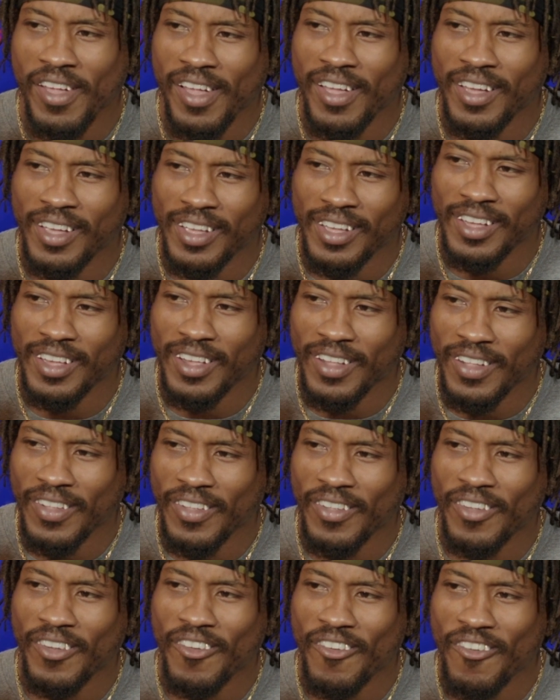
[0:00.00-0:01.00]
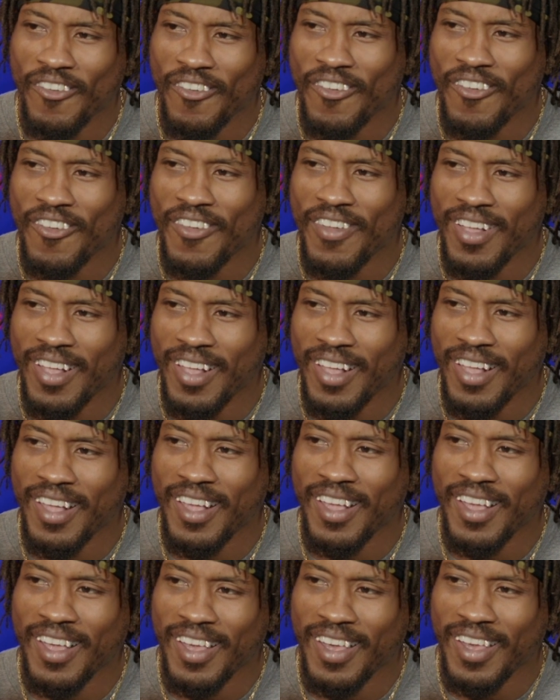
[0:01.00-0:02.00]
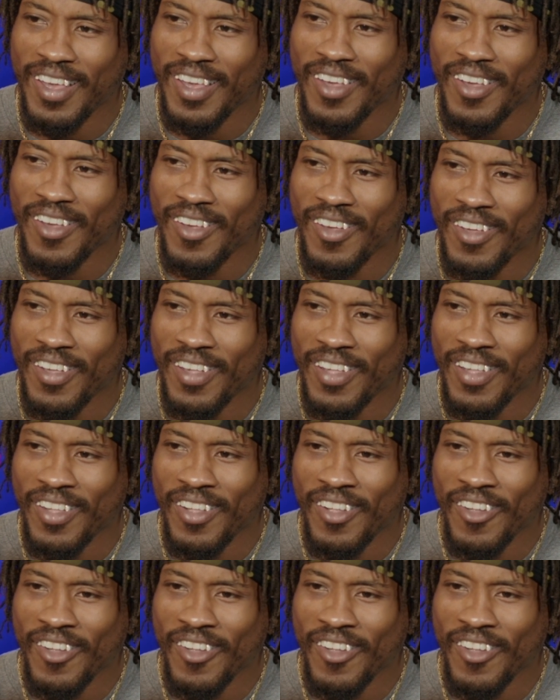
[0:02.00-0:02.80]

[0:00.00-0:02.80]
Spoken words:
I wasn't exactly expecting you to leave yourself off that one.